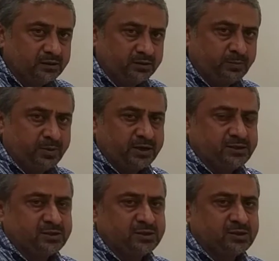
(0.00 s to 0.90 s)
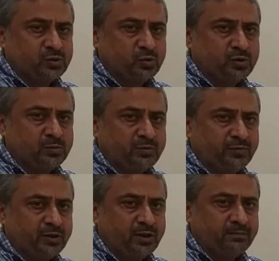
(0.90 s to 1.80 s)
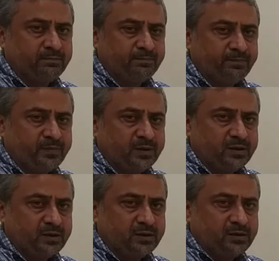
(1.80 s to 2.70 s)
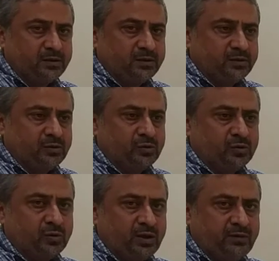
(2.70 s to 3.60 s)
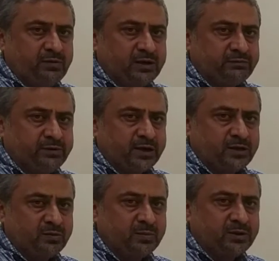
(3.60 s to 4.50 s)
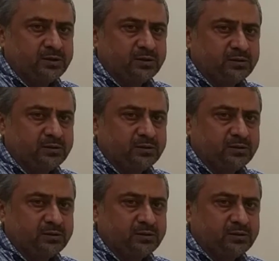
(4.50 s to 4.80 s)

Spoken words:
The prices are suitable for them. No heavy advertisement.